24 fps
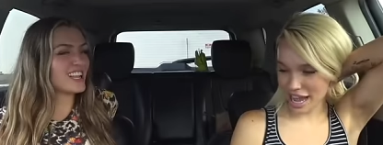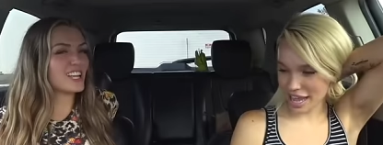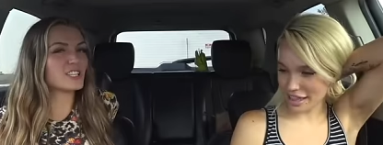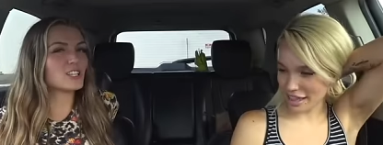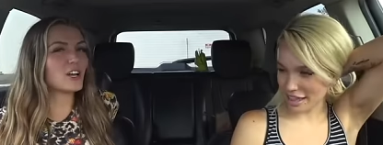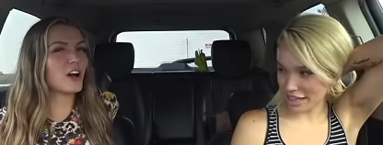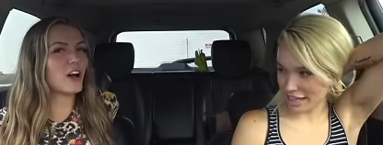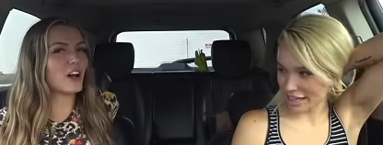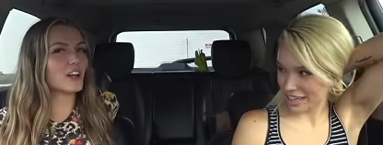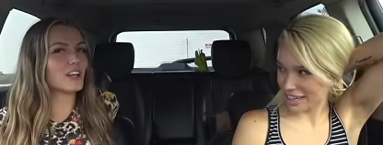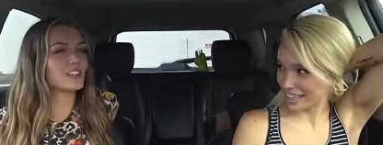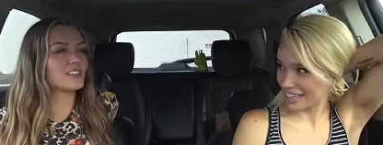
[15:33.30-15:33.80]

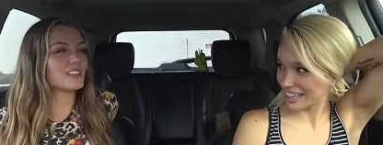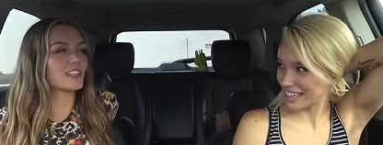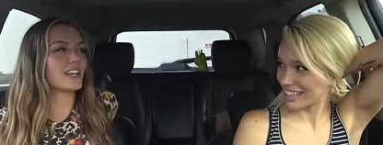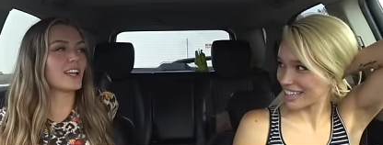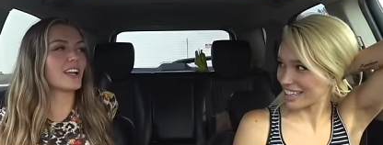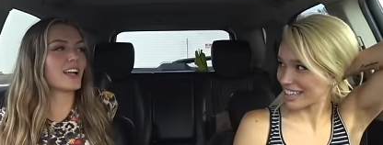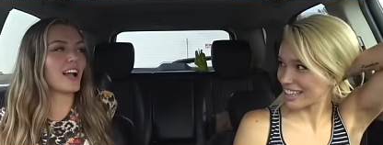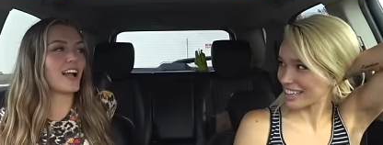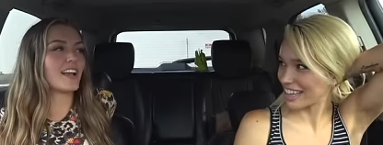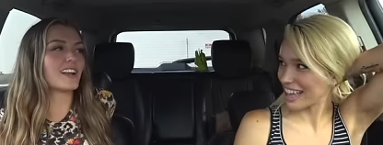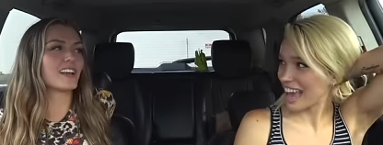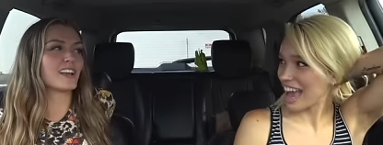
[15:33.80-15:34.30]
Speaker 1: That's hot. It's like
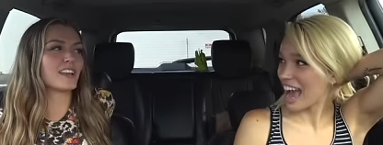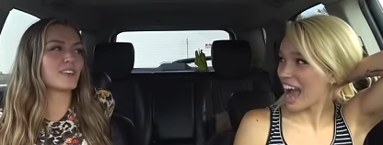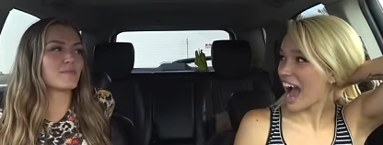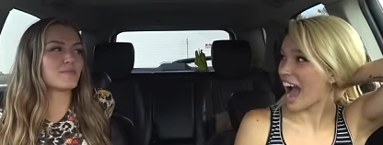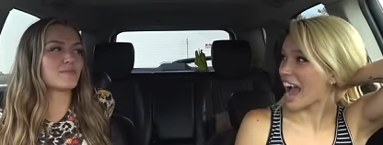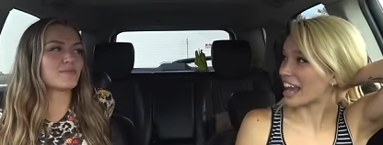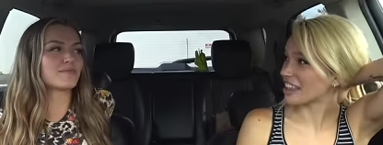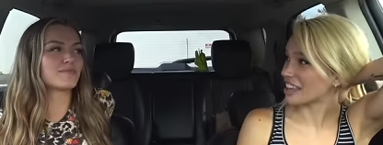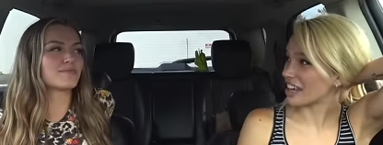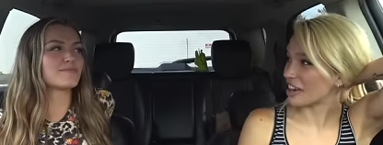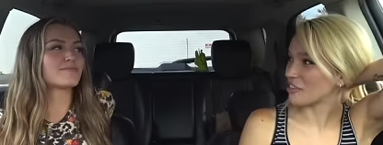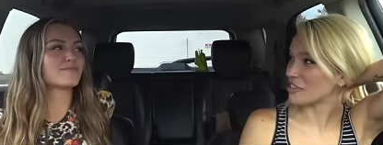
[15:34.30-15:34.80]
a guy
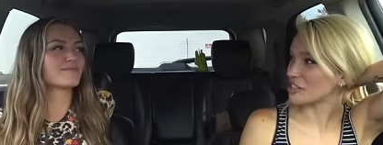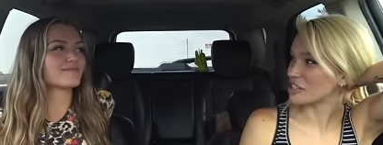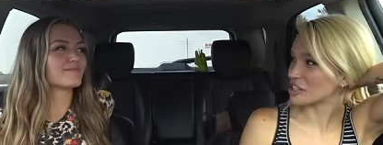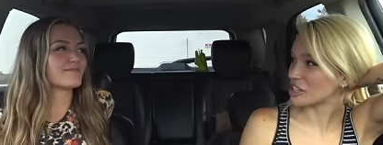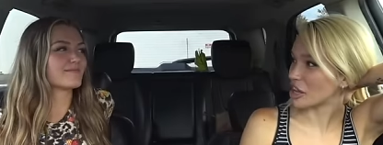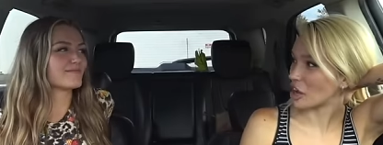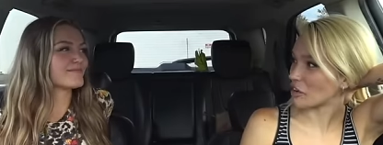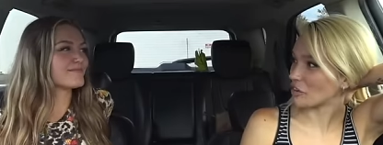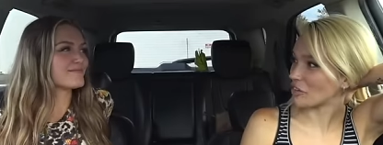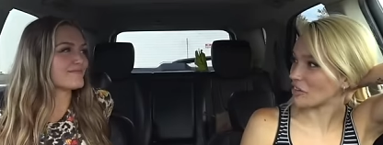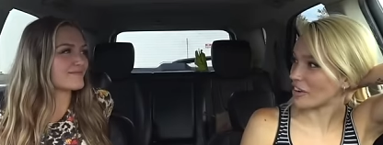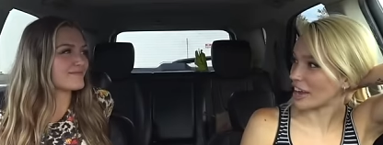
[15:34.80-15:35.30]
name. I thought it was
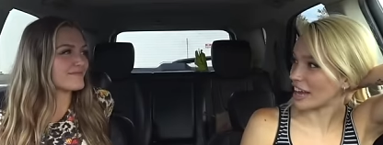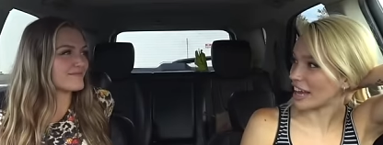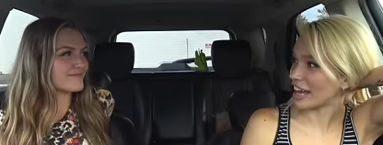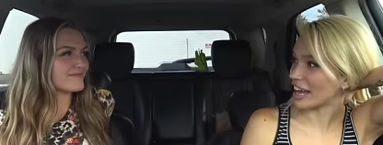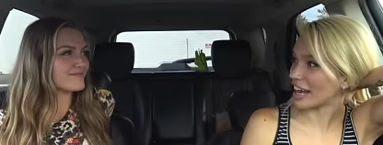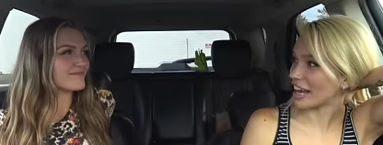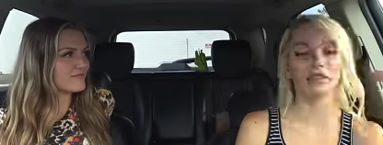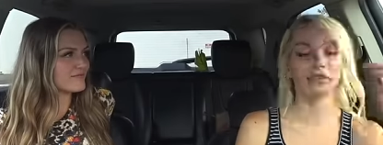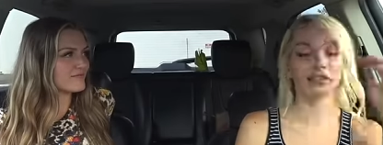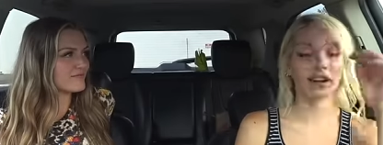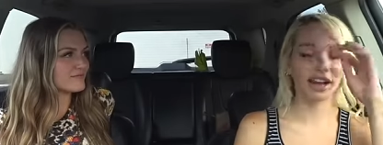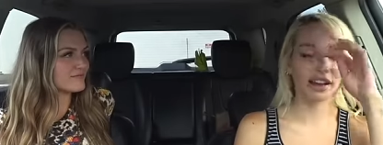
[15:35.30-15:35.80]
so
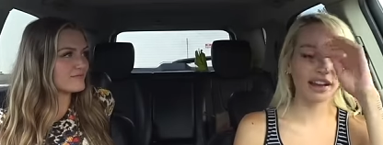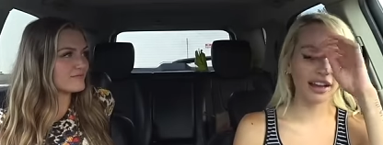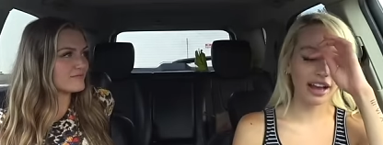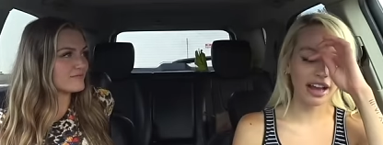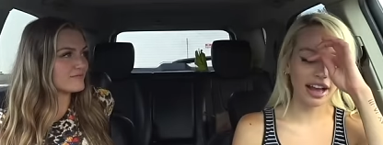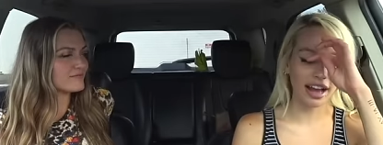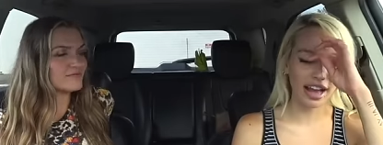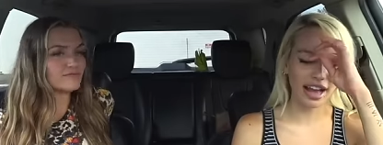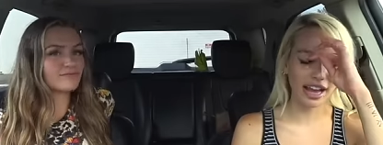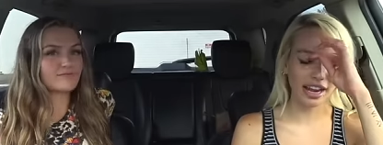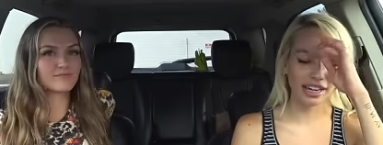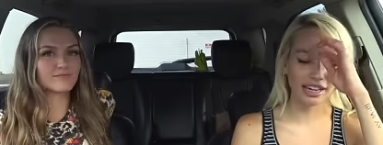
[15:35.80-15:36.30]
fun. When I
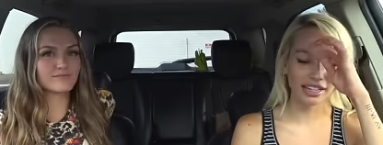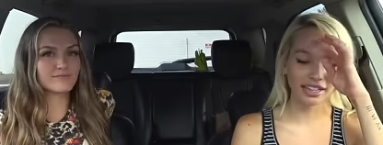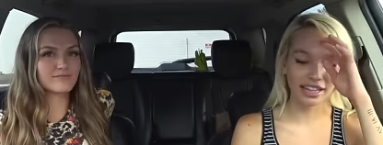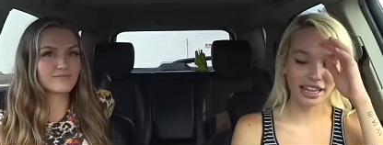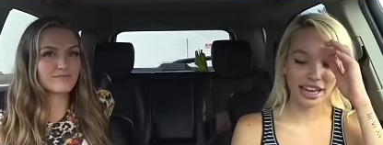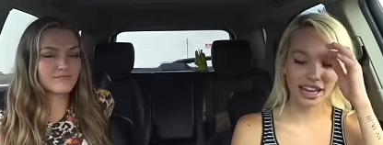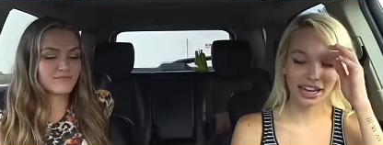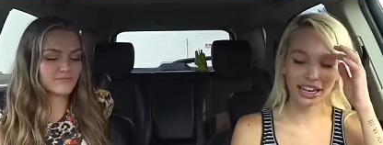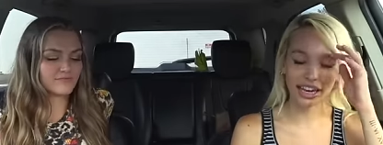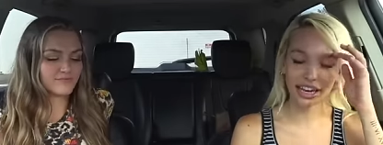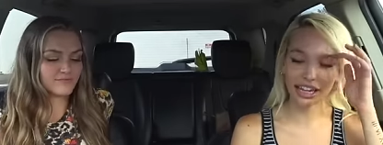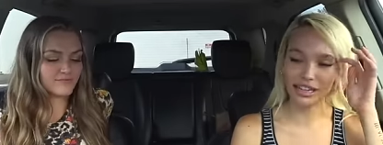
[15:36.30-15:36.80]
got hired
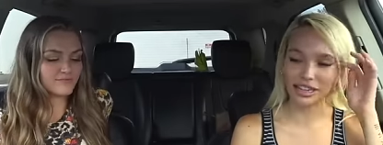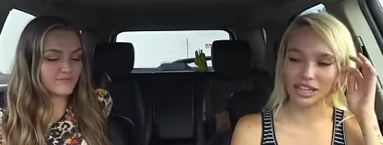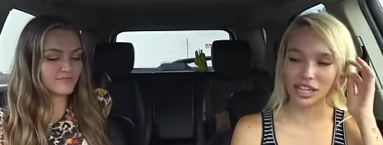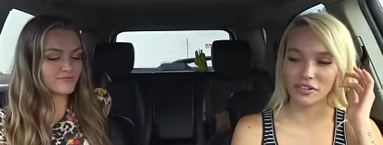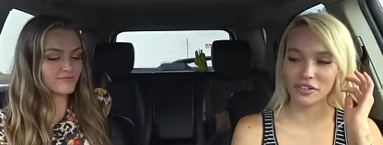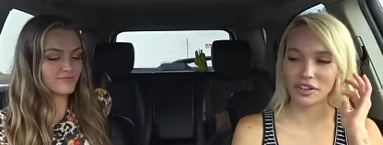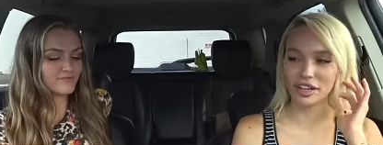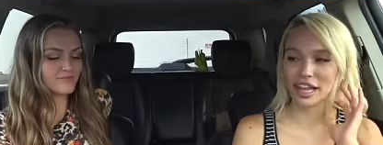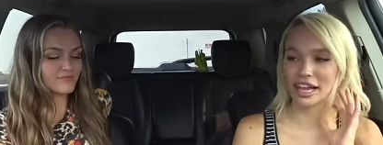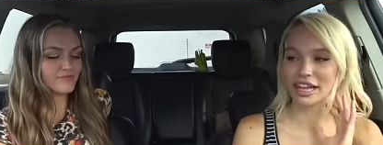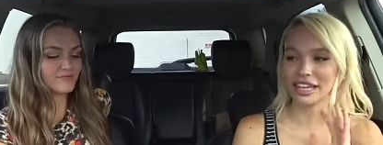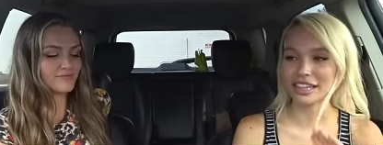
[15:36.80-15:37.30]
that night,
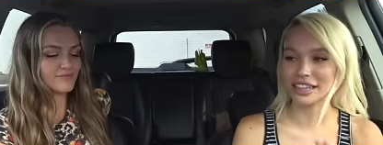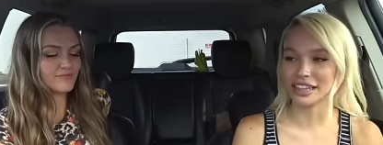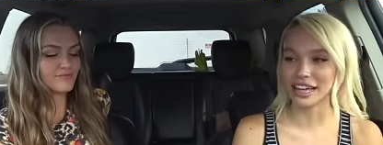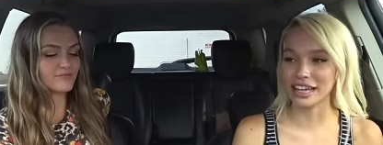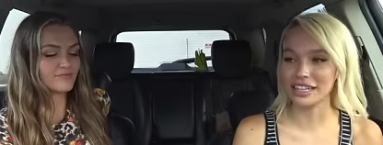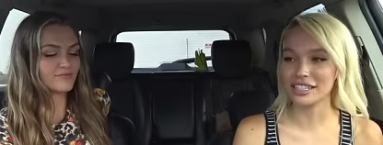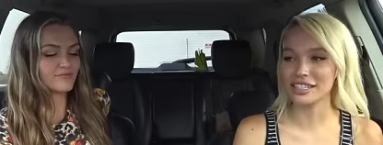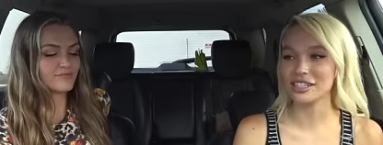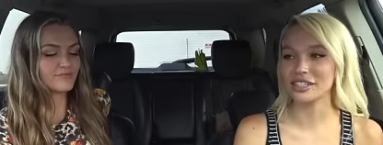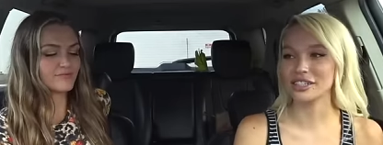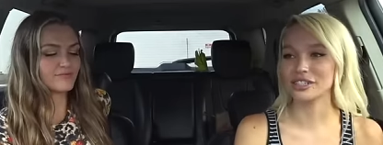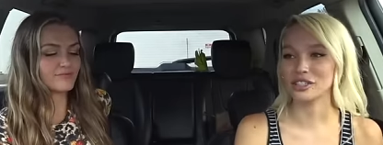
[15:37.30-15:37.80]
they were like,
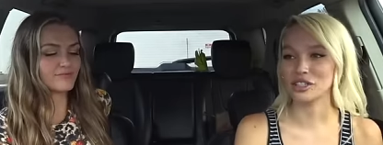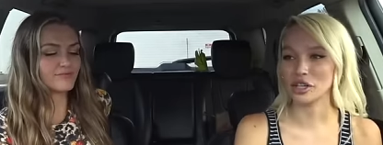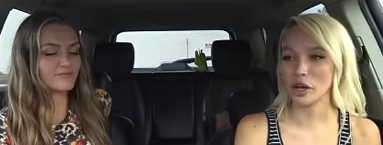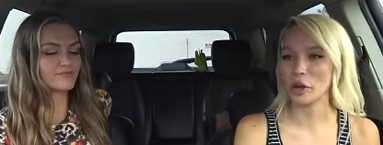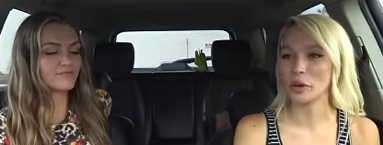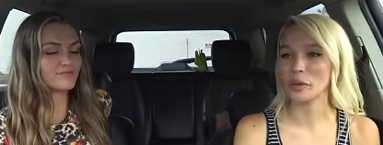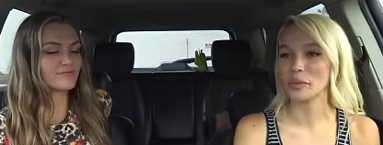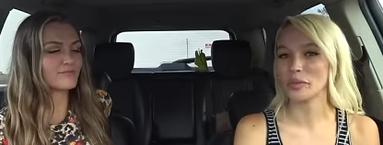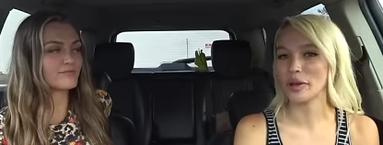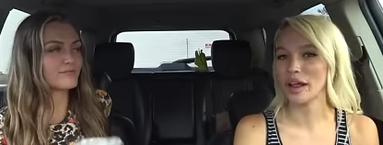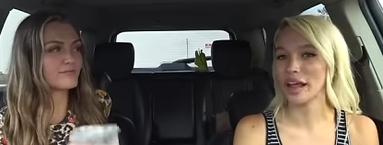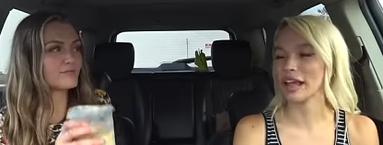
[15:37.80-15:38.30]
that's a
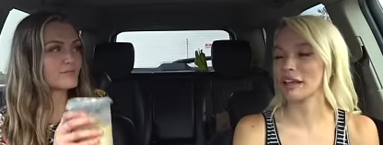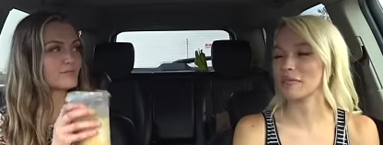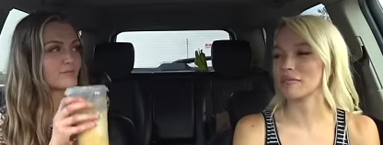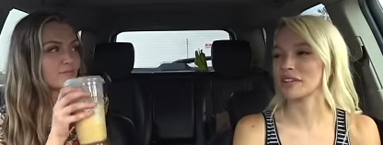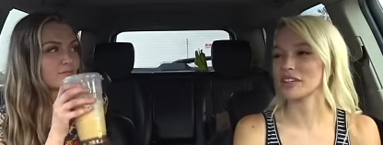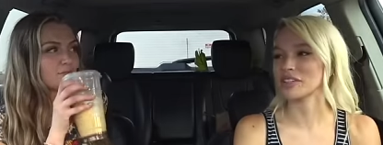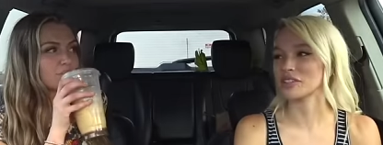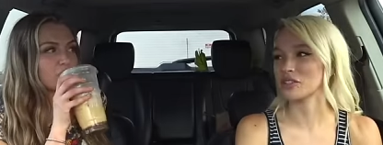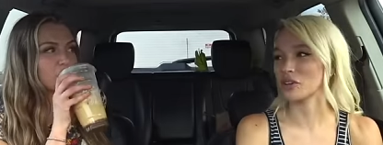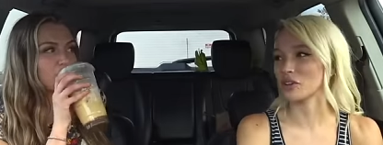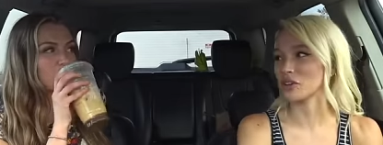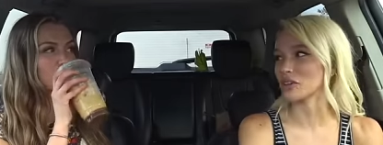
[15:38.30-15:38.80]
dope name,
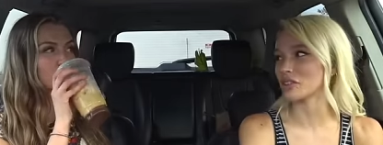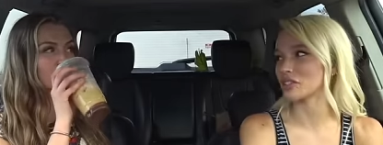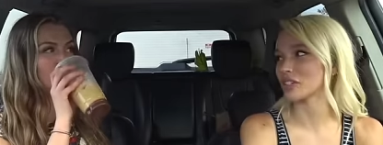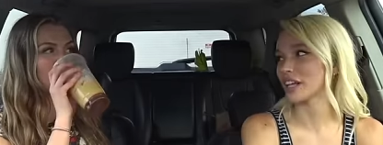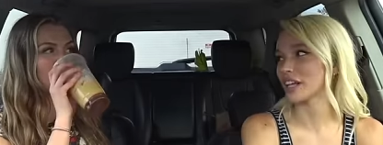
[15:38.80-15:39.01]
because girls